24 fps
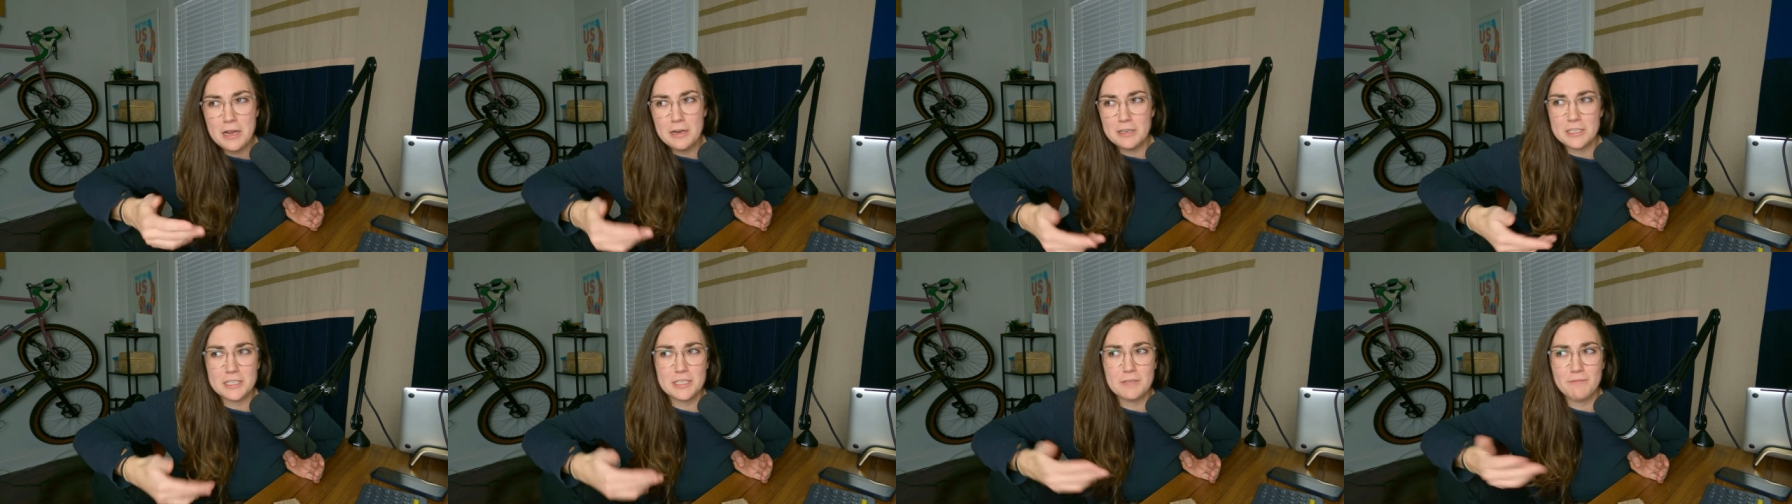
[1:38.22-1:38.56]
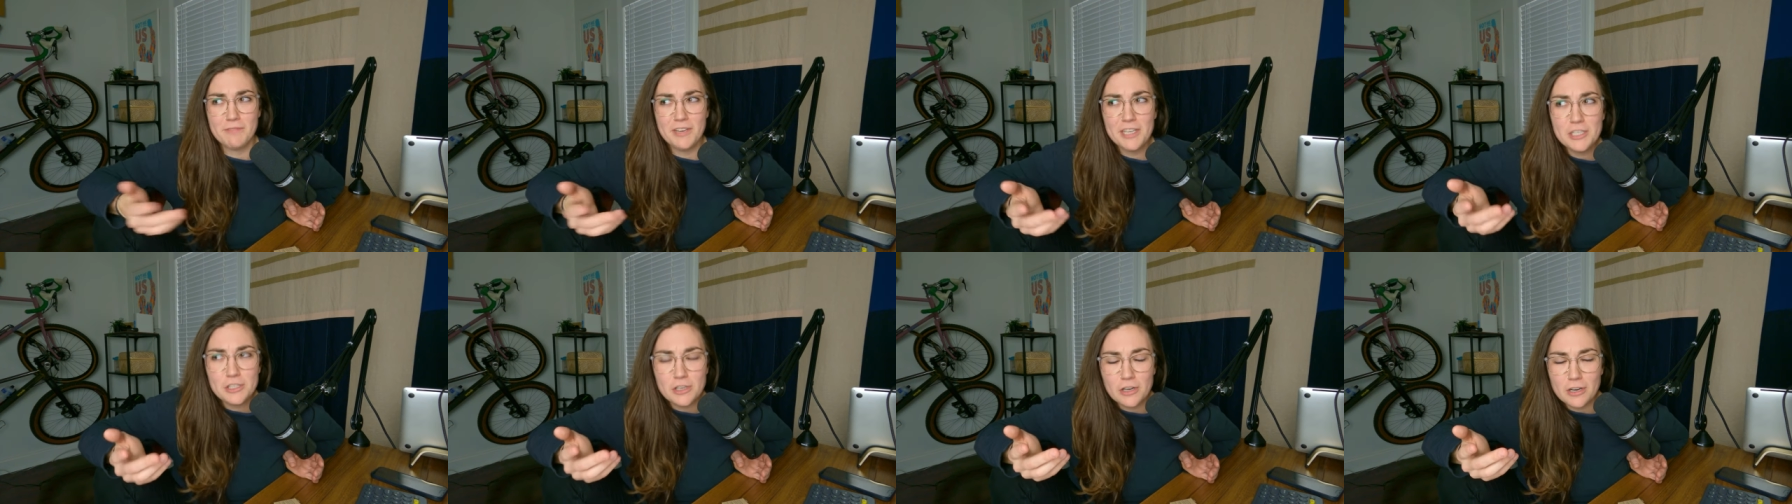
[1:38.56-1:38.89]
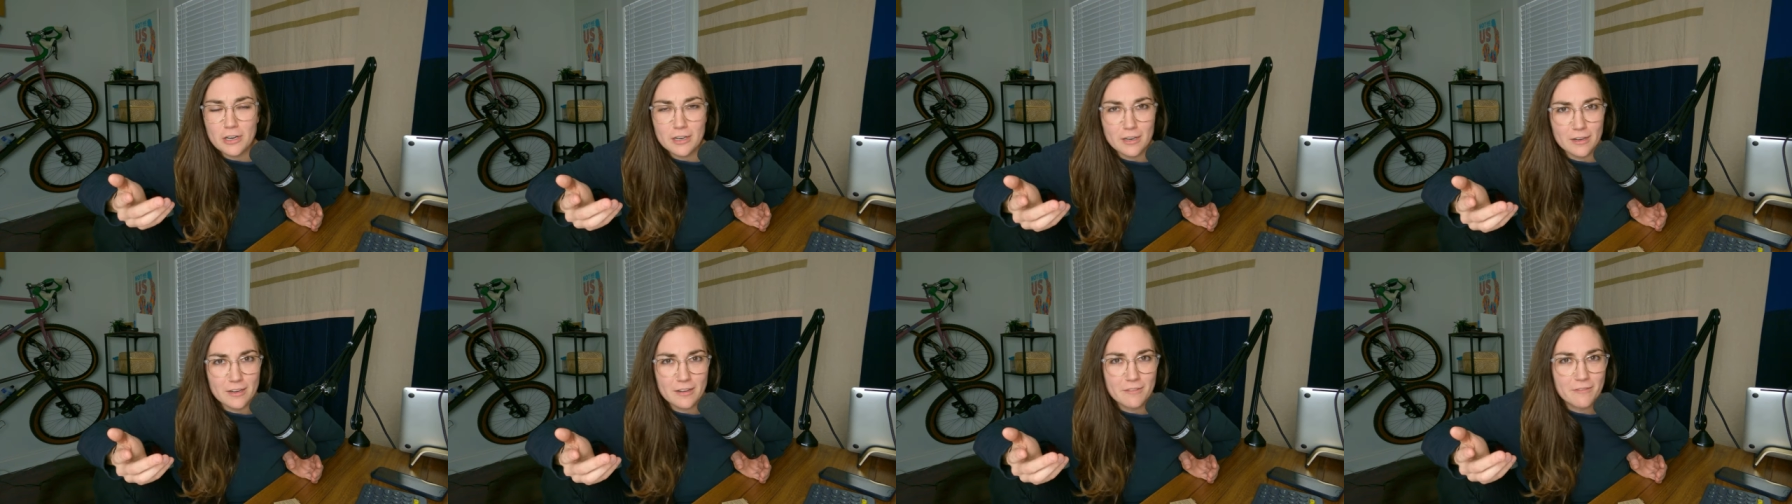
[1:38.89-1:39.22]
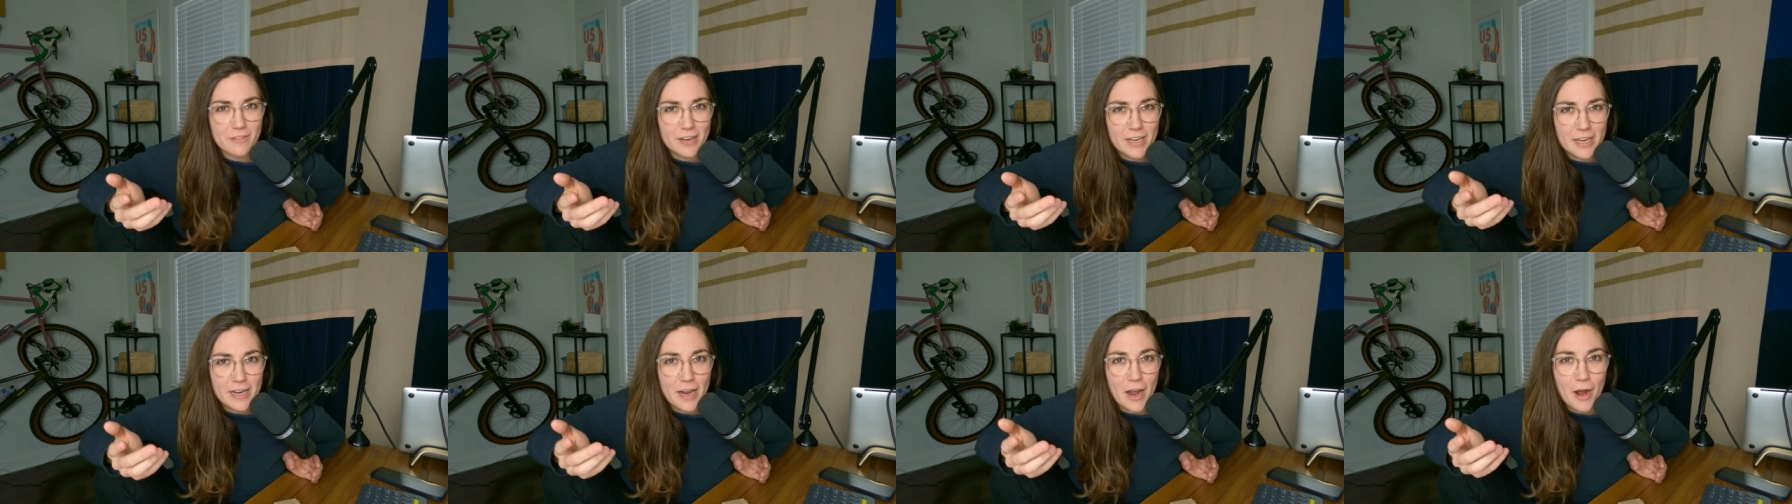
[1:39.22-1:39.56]
just feature it in a
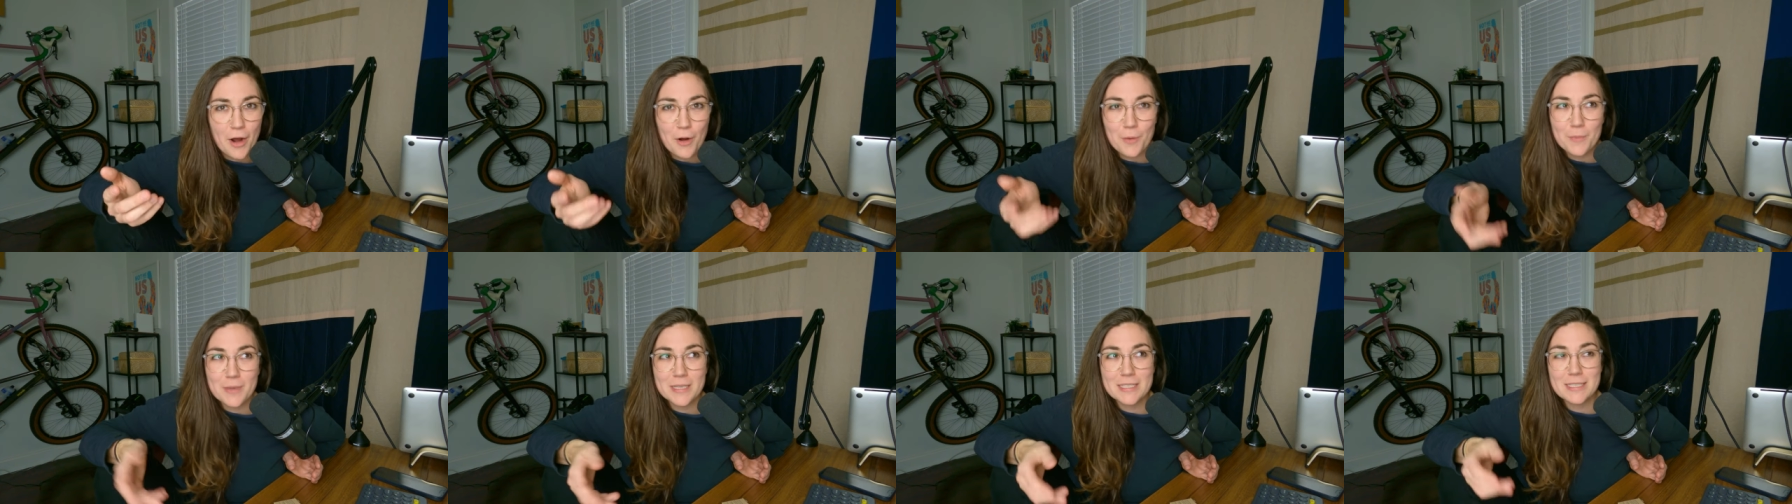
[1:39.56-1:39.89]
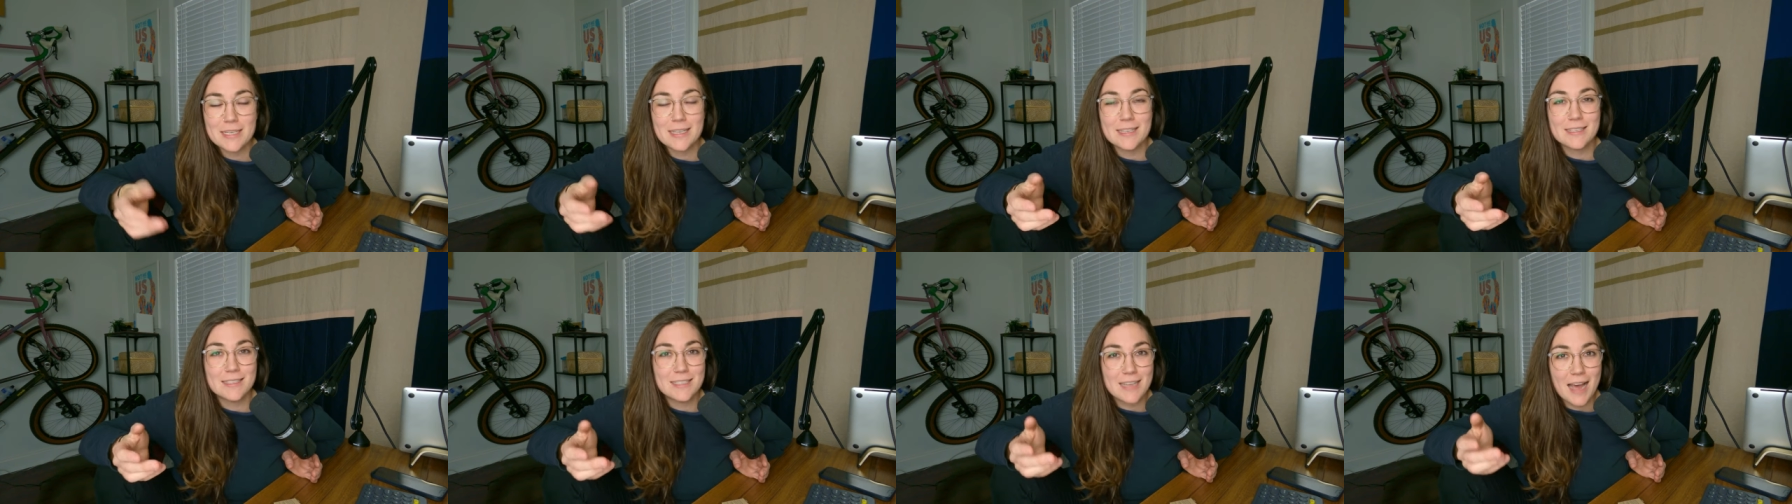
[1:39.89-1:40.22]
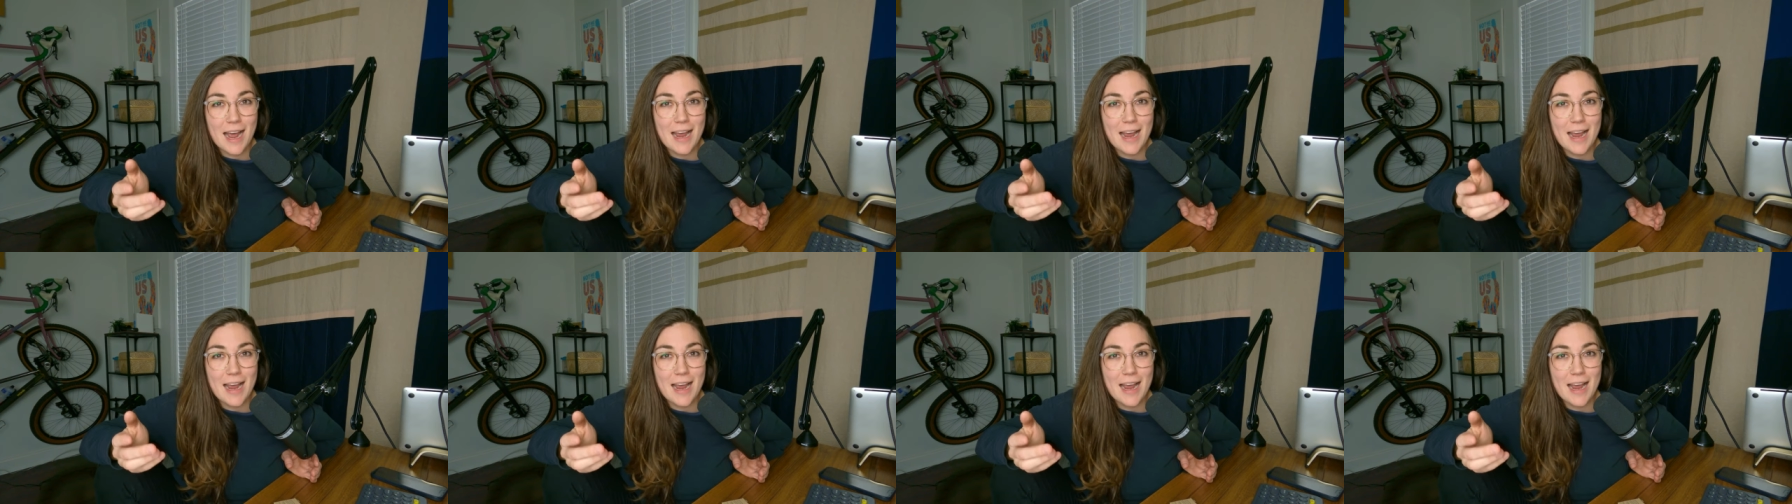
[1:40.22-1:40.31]
video, but since